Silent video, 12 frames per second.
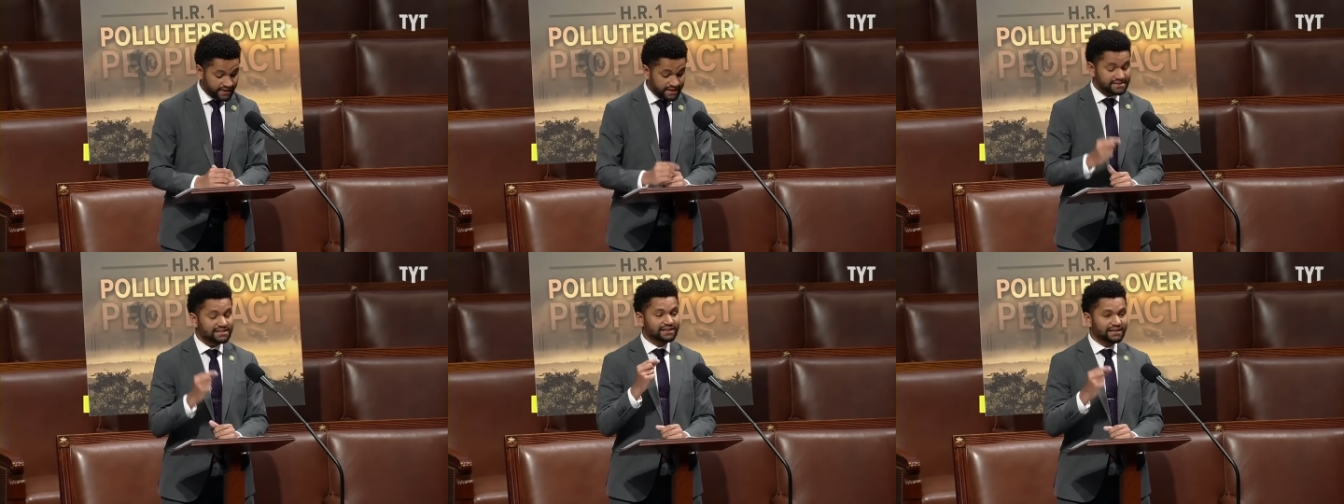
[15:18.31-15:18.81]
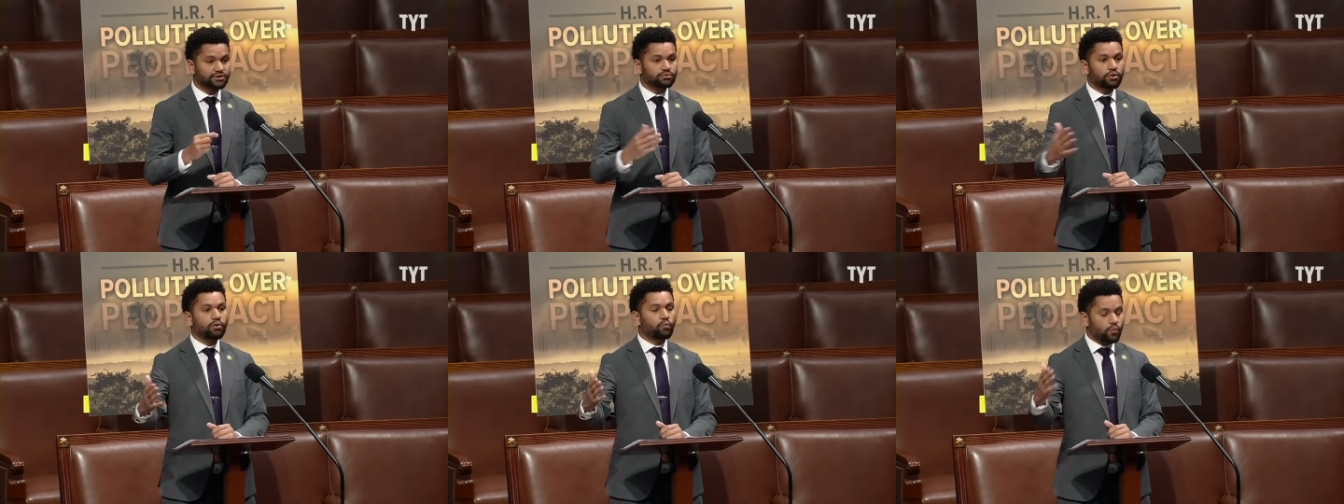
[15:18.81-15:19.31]
These
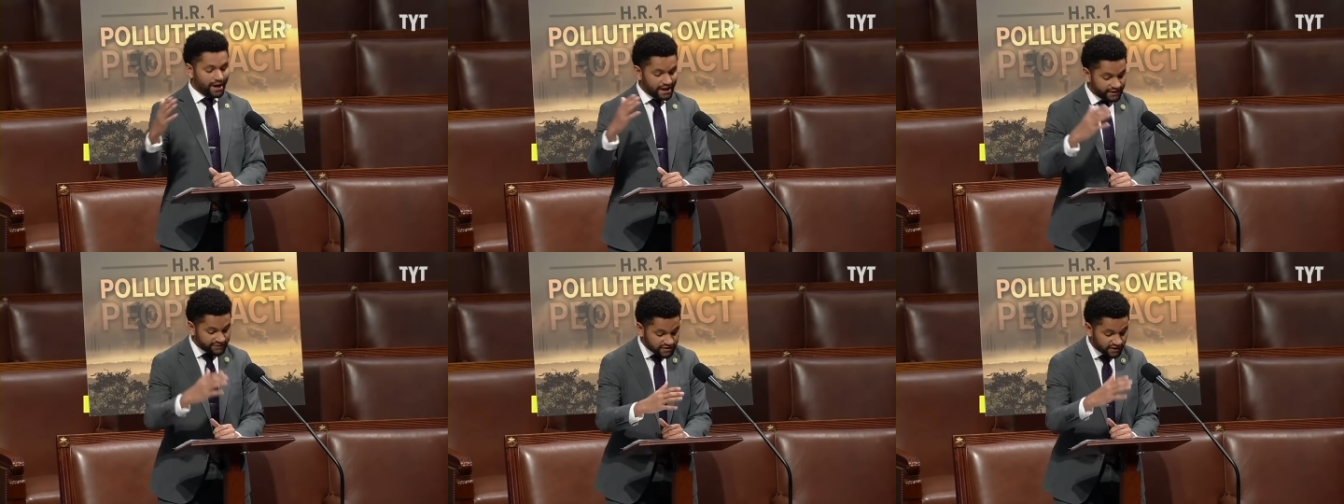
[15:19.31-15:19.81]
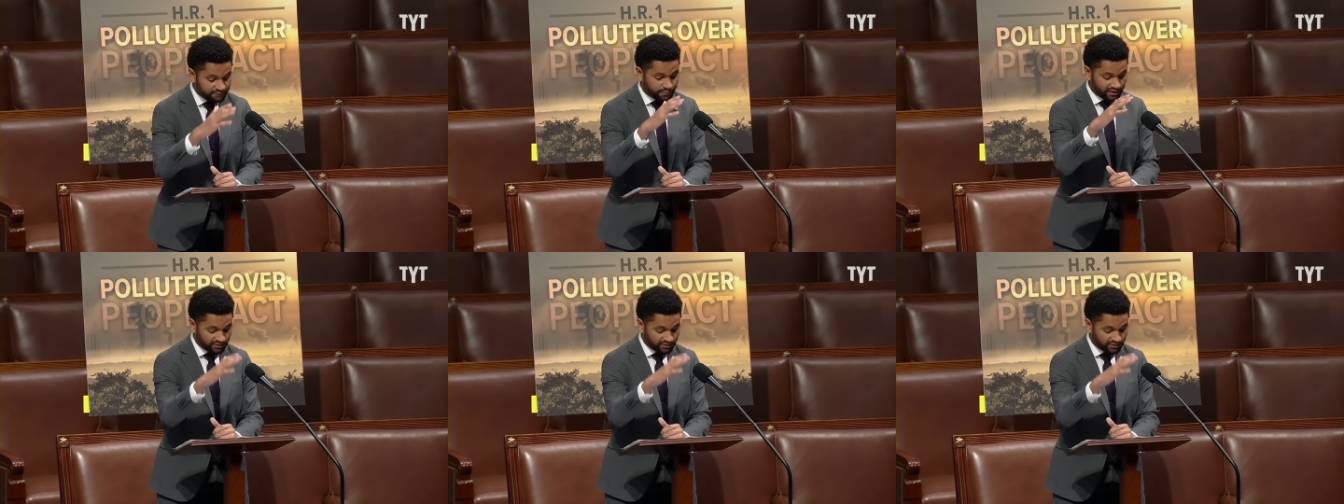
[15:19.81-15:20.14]
literal waves of